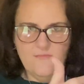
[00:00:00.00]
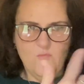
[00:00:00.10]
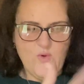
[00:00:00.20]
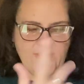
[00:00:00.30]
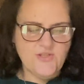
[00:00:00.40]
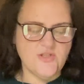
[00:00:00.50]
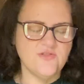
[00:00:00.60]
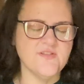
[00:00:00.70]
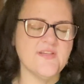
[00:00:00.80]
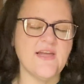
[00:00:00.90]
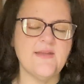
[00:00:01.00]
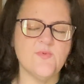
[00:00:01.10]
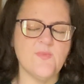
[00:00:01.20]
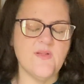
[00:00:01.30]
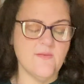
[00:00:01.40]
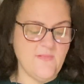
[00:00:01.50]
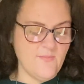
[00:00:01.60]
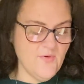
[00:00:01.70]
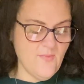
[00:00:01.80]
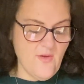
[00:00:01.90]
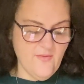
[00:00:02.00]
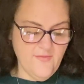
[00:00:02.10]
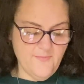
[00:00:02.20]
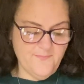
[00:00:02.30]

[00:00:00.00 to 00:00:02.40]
witch, just like I did with my September smalls.